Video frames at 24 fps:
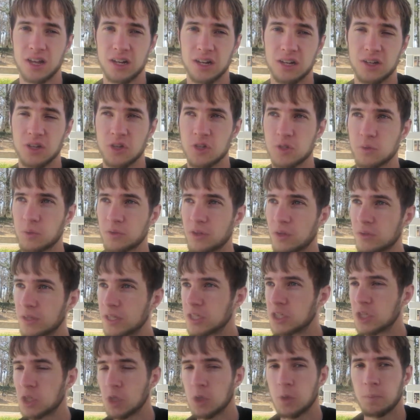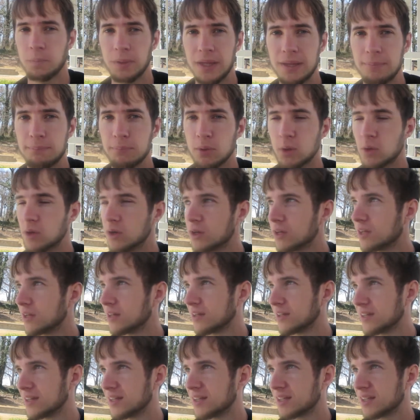goose with only two people? Duck.
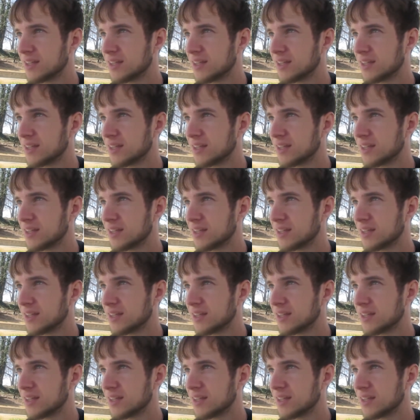